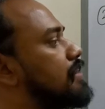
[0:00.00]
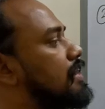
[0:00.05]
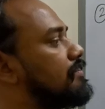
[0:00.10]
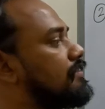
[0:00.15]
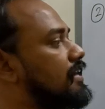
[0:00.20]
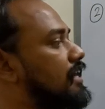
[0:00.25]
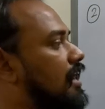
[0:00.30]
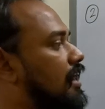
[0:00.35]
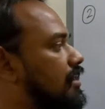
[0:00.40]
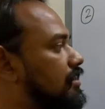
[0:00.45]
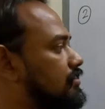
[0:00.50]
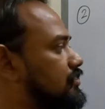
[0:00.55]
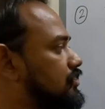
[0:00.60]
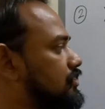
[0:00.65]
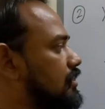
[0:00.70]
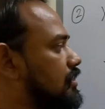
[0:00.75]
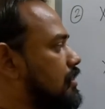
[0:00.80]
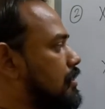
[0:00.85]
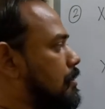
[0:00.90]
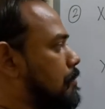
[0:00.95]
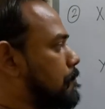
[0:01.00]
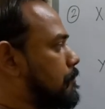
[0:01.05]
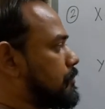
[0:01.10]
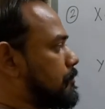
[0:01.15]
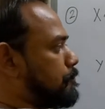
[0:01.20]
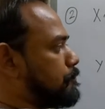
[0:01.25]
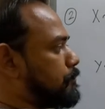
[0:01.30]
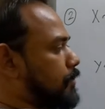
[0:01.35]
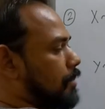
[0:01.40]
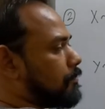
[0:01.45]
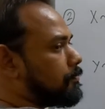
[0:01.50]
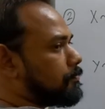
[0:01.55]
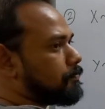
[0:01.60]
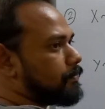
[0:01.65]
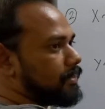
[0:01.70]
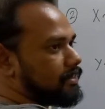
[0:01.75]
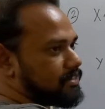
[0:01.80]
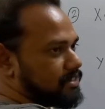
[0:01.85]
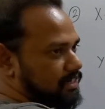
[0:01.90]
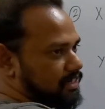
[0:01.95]
very large, but the
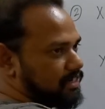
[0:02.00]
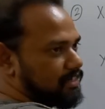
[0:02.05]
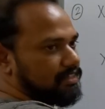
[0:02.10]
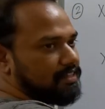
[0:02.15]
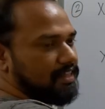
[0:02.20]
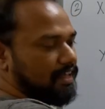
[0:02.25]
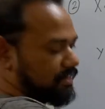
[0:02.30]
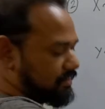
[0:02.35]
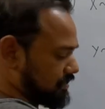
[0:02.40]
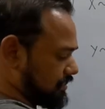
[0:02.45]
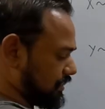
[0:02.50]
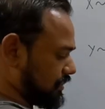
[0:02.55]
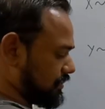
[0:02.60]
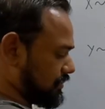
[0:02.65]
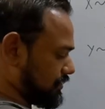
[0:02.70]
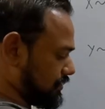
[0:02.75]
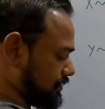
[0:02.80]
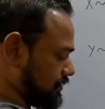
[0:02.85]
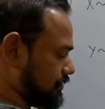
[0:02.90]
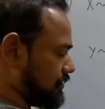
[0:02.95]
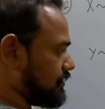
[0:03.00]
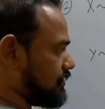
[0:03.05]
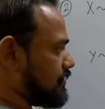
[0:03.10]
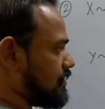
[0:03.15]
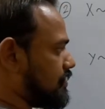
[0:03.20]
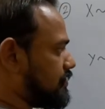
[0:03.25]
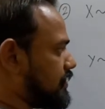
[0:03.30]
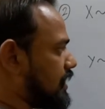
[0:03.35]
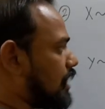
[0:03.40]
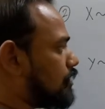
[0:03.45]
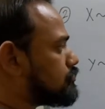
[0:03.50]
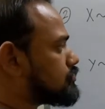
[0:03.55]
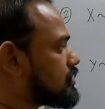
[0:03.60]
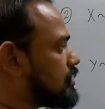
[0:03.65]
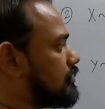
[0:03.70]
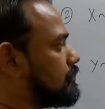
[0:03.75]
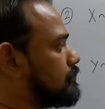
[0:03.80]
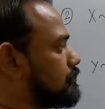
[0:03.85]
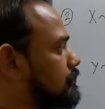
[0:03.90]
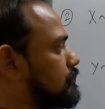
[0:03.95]
probability that the
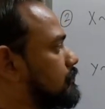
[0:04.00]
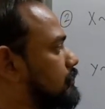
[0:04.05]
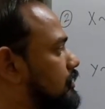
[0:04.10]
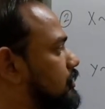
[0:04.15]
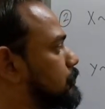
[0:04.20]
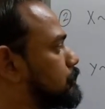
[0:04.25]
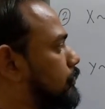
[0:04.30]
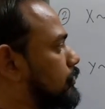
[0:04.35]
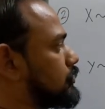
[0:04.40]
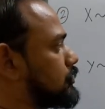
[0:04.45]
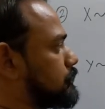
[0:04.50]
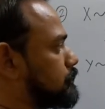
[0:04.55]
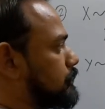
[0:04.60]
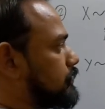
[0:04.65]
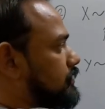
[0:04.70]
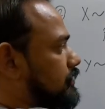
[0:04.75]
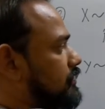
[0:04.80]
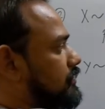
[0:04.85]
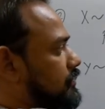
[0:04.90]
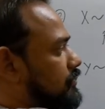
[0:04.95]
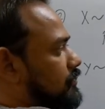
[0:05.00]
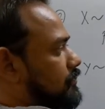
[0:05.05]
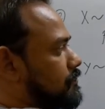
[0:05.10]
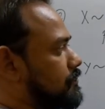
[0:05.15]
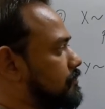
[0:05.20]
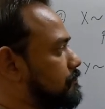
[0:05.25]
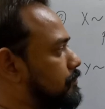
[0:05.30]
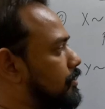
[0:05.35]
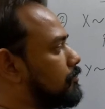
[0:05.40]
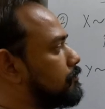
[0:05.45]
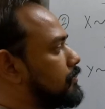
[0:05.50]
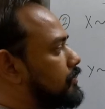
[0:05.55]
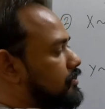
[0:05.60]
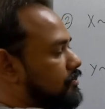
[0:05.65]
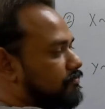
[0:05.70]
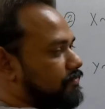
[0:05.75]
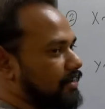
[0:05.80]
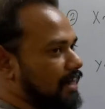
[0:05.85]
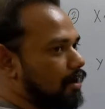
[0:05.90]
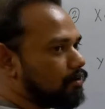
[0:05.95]
outcome is possible, the probability
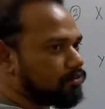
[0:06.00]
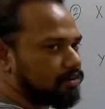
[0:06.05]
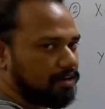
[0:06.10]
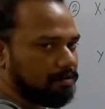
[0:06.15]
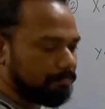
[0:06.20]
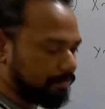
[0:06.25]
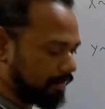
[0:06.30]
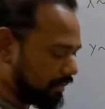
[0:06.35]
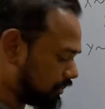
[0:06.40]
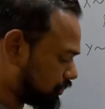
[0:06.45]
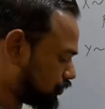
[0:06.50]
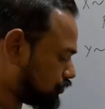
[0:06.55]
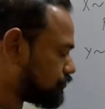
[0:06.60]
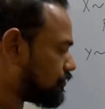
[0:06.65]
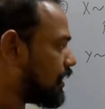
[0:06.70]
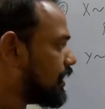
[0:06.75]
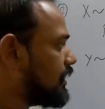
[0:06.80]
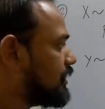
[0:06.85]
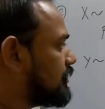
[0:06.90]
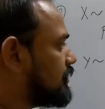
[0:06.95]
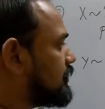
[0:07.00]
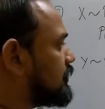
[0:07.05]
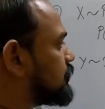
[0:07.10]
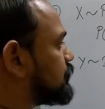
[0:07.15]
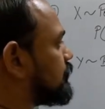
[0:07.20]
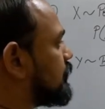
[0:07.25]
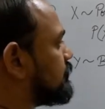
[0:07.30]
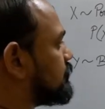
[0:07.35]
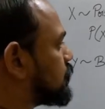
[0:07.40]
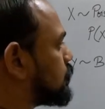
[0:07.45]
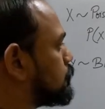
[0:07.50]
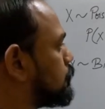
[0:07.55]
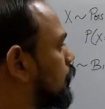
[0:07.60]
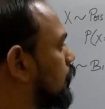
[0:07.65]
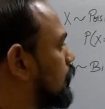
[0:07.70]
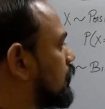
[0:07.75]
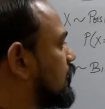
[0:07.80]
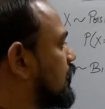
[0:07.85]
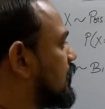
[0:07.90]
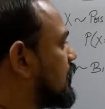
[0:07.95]
of an outcome in each trial is very
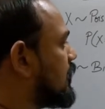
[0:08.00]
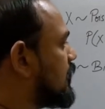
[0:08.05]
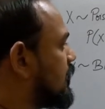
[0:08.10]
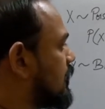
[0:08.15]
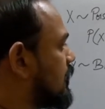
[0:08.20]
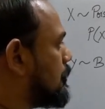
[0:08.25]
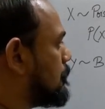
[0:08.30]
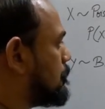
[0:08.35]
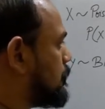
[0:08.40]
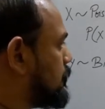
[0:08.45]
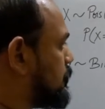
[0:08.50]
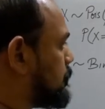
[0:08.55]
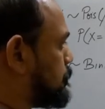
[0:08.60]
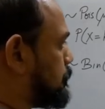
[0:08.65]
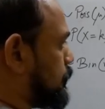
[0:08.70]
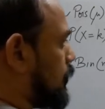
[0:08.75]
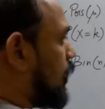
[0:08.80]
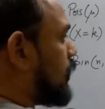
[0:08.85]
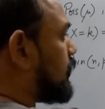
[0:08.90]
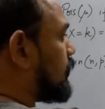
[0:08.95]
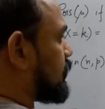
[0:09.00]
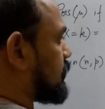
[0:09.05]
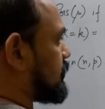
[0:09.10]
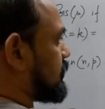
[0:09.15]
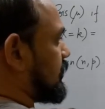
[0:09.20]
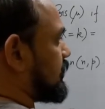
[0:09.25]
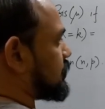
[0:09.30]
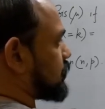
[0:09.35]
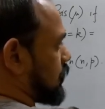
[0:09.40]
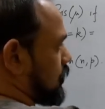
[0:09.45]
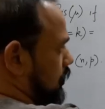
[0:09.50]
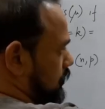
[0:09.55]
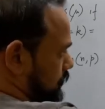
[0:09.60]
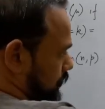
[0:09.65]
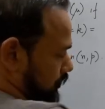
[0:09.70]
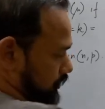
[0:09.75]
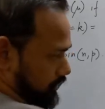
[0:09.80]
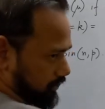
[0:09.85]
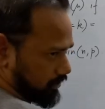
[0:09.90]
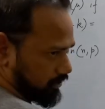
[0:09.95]
small. But the product is a
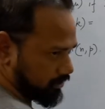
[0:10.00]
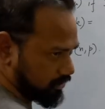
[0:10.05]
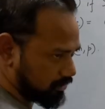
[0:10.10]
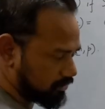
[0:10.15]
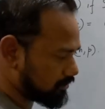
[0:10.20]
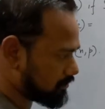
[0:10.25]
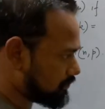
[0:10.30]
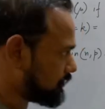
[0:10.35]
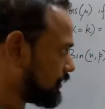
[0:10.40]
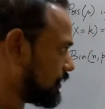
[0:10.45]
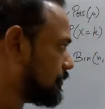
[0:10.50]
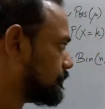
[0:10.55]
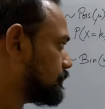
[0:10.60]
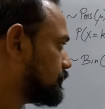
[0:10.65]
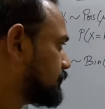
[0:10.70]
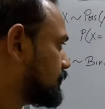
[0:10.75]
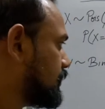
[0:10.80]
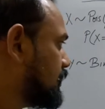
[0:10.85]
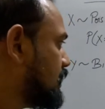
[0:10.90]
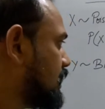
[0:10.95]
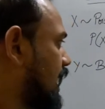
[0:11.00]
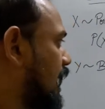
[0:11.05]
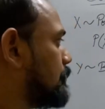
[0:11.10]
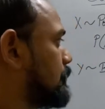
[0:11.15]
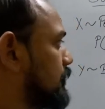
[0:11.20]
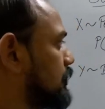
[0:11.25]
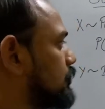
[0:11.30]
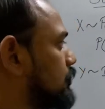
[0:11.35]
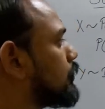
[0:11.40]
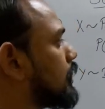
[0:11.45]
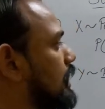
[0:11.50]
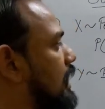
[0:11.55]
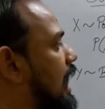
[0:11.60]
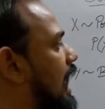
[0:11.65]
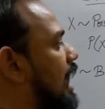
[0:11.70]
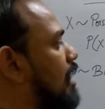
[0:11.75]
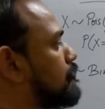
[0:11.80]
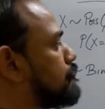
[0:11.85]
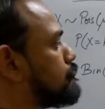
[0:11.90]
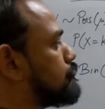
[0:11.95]
constant, okay. I mean, you can
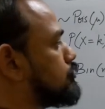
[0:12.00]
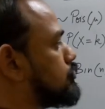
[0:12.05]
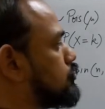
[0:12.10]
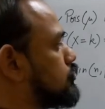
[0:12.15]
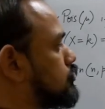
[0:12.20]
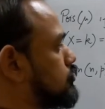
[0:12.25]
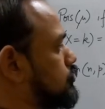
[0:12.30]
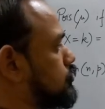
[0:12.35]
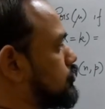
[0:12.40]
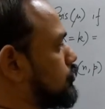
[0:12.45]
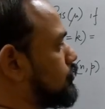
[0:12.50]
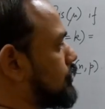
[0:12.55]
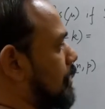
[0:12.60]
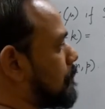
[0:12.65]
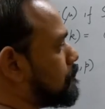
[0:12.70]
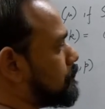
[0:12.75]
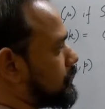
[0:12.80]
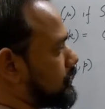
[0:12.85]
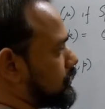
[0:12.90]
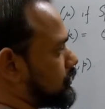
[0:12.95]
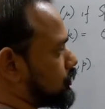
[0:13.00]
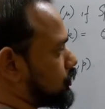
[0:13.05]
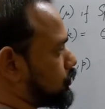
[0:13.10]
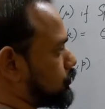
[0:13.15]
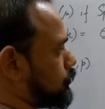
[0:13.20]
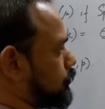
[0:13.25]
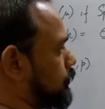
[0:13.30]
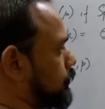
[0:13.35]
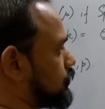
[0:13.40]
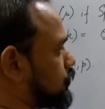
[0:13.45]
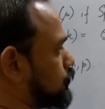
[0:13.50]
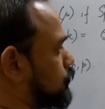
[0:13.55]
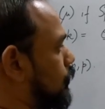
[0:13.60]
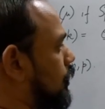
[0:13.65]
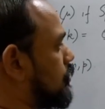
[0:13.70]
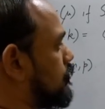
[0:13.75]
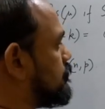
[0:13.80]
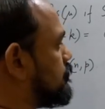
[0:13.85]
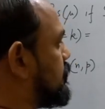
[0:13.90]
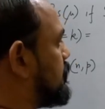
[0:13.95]
have two numbers, which
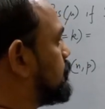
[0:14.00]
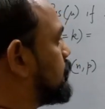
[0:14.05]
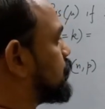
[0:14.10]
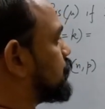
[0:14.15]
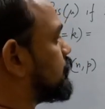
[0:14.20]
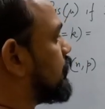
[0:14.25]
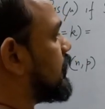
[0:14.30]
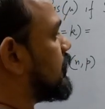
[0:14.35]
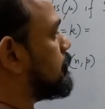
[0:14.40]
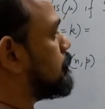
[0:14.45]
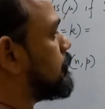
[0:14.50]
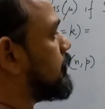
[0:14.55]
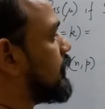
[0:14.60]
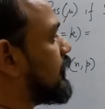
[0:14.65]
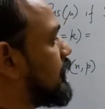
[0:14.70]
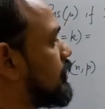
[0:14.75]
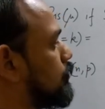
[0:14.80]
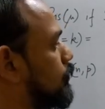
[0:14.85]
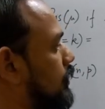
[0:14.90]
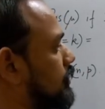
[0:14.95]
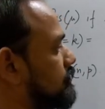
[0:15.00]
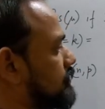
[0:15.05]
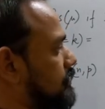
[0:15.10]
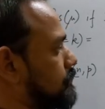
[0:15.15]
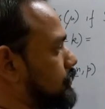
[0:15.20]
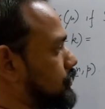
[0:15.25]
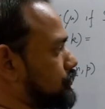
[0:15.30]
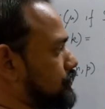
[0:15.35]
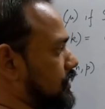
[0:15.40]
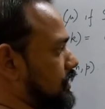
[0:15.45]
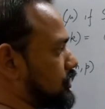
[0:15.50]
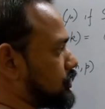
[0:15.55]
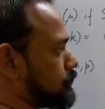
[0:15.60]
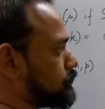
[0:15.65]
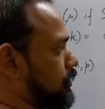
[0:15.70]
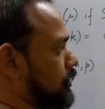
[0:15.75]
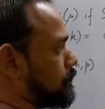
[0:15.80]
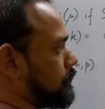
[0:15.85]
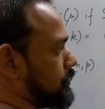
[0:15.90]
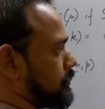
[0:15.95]
one of them is really big and one of them is really
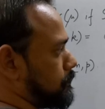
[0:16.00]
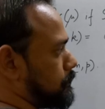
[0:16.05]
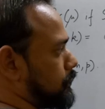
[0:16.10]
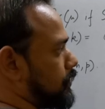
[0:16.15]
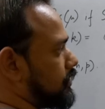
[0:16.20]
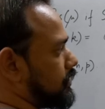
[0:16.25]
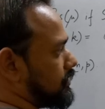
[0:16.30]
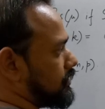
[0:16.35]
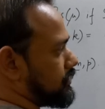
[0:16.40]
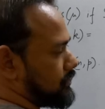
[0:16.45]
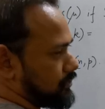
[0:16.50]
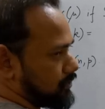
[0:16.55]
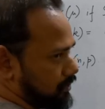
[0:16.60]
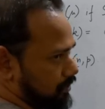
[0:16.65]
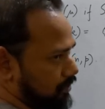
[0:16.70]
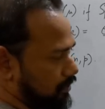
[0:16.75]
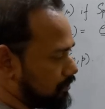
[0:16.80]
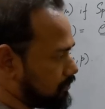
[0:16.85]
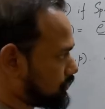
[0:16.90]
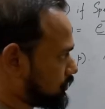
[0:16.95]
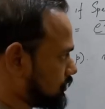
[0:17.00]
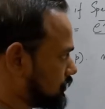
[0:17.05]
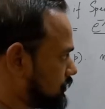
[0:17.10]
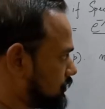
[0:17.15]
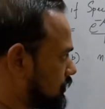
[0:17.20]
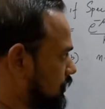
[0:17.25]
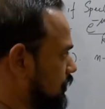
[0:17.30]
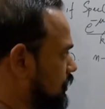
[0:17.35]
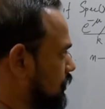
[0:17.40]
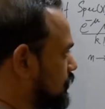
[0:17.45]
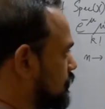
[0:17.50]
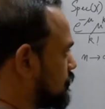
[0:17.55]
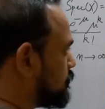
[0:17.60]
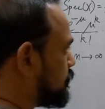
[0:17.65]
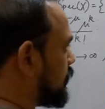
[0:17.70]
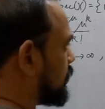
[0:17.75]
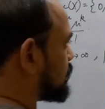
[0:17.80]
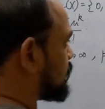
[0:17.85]
small, but the product is a constant. For